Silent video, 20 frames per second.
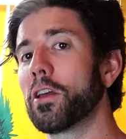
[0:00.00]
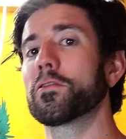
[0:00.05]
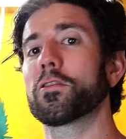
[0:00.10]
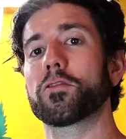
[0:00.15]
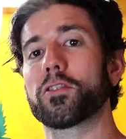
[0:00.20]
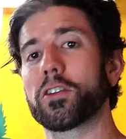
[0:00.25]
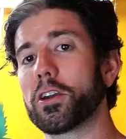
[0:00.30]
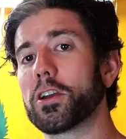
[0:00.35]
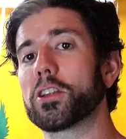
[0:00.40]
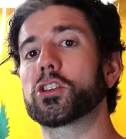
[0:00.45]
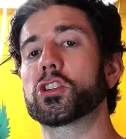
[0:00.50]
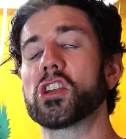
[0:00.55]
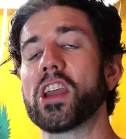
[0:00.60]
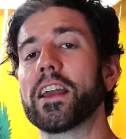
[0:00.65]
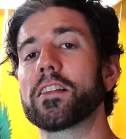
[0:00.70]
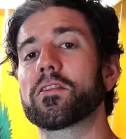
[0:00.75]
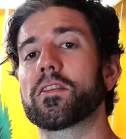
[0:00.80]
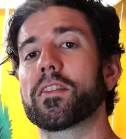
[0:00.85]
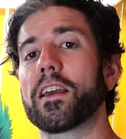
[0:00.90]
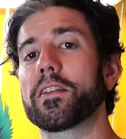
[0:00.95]
there's a good
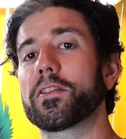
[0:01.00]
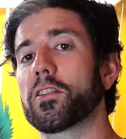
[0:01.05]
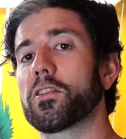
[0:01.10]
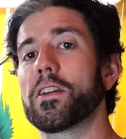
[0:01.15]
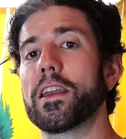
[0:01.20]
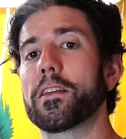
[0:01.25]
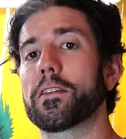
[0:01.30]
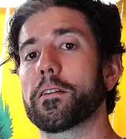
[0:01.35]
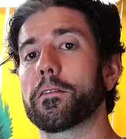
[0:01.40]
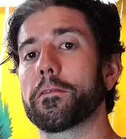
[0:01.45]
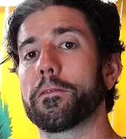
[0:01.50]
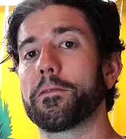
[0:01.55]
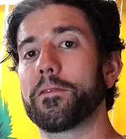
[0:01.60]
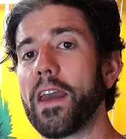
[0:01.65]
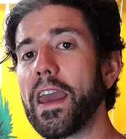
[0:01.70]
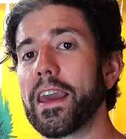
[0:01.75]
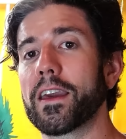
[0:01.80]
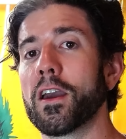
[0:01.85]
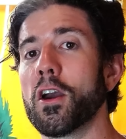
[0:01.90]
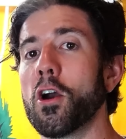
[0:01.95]
chance that they're either
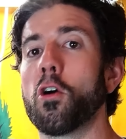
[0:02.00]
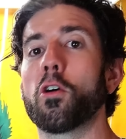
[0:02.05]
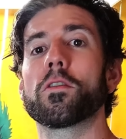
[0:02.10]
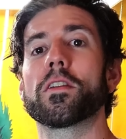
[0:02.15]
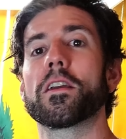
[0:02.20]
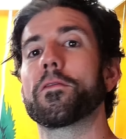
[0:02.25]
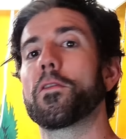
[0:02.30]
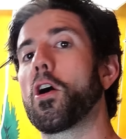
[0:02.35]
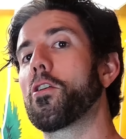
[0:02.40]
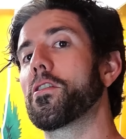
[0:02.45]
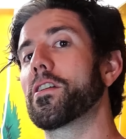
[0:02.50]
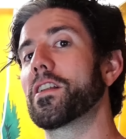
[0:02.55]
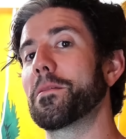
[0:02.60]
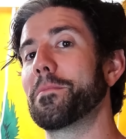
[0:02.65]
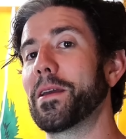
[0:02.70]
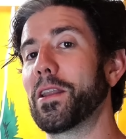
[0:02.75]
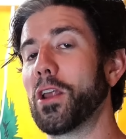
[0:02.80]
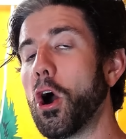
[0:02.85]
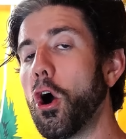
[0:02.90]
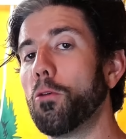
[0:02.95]
fake or they've already
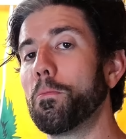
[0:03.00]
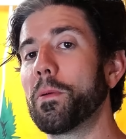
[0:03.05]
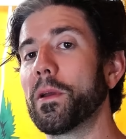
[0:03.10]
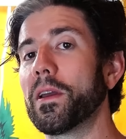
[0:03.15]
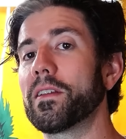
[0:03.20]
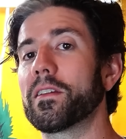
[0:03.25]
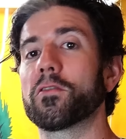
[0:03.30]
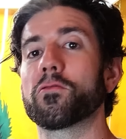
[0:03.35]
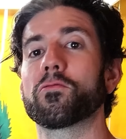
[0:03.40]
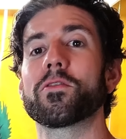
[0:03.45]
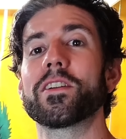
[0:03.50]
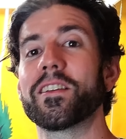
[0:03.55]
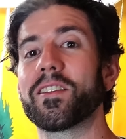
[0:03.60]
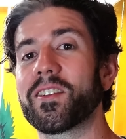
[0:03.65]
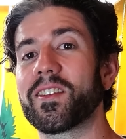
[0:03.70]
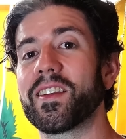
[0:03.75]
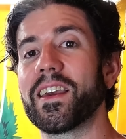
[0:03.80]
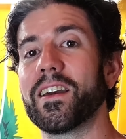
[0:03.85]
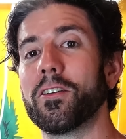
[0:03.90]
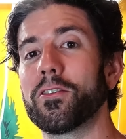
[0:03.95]
been opened and
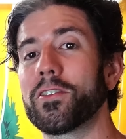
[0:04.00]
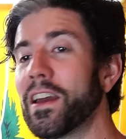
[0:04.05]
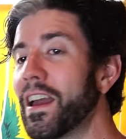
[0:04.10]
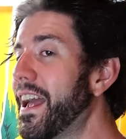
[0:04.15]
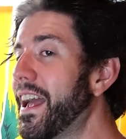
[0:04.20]
resealed,